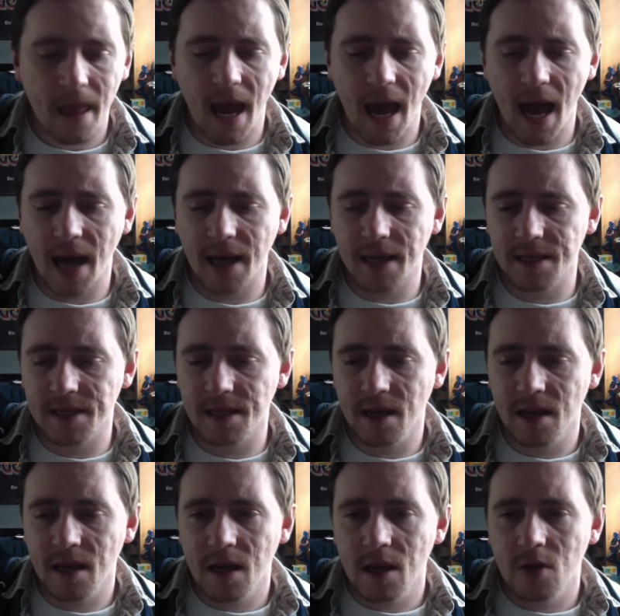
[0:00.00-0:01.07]
and
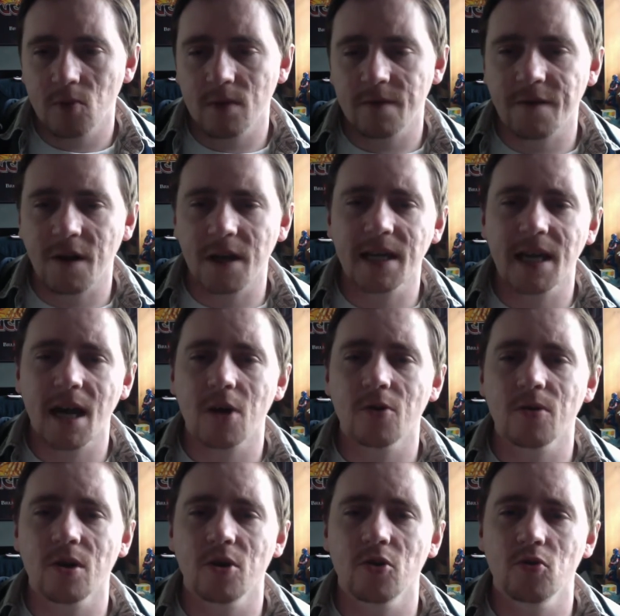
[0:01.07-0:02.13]
when finding
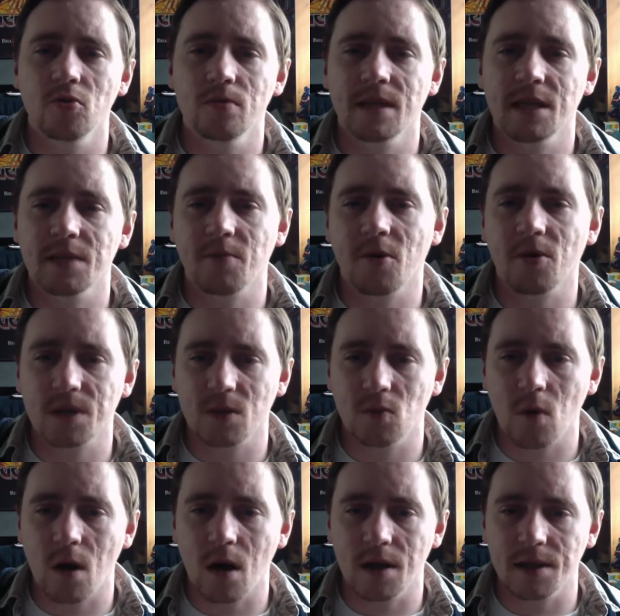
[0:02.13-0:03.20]
out who this person
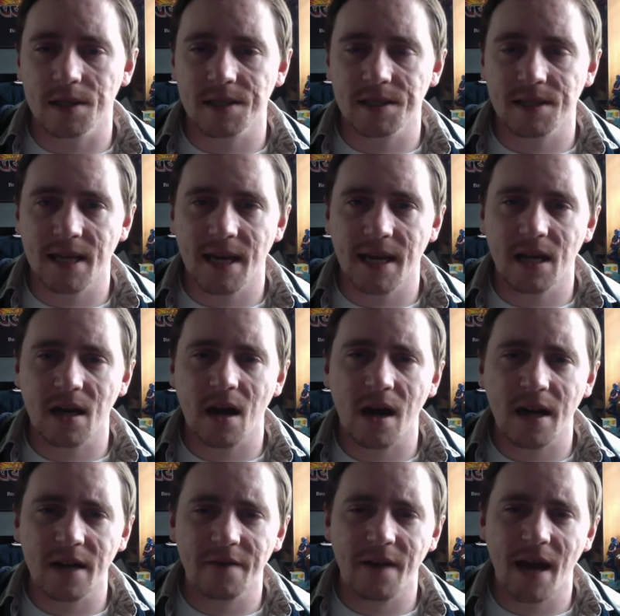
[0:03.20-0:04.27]
was, they
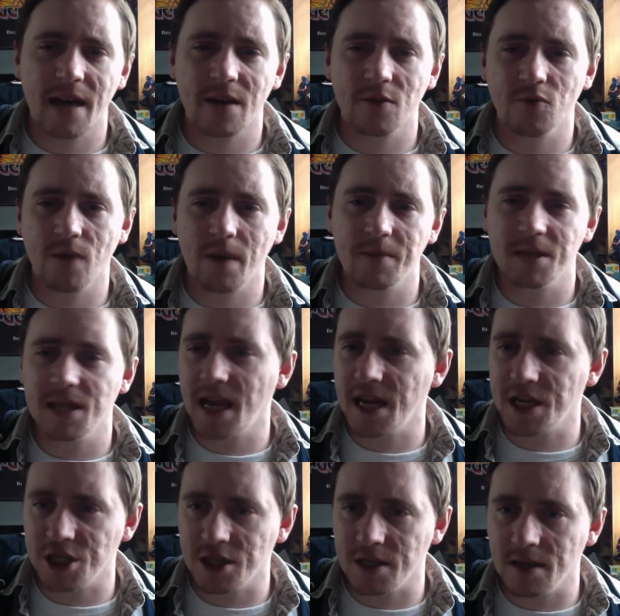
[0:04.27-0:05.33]
kind of had a
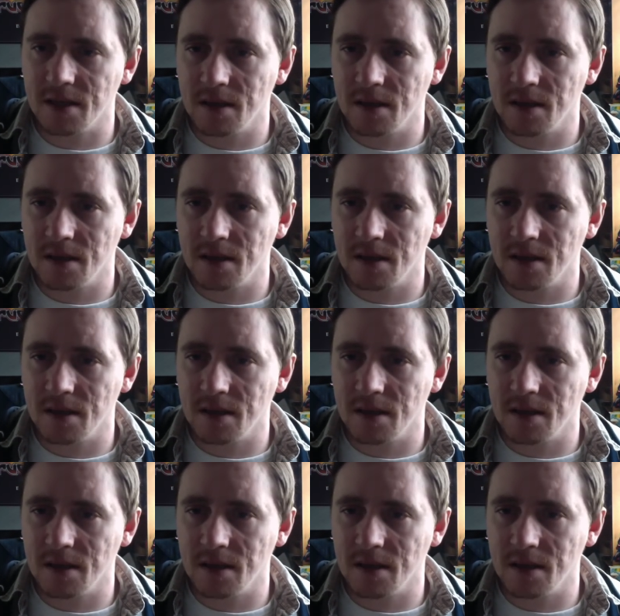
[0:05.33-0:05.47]
reputation.